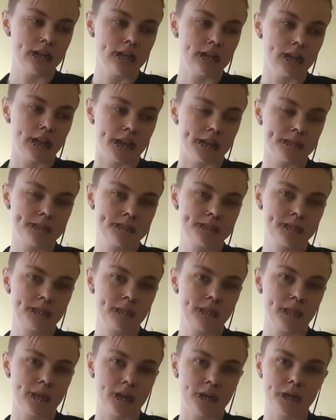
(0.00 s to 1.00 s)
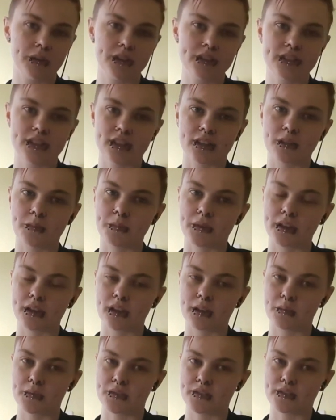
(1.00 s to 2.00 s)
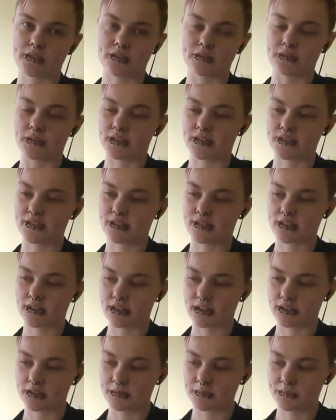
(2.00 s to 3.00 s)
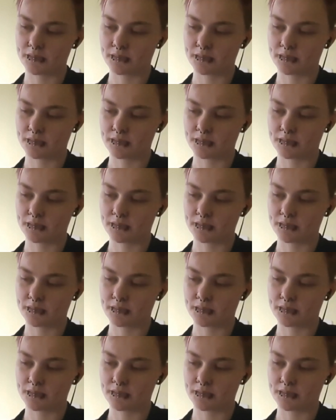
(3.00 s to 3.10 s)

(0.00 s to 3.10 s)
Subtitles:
Yeah, I already started packing my stuff yesterday,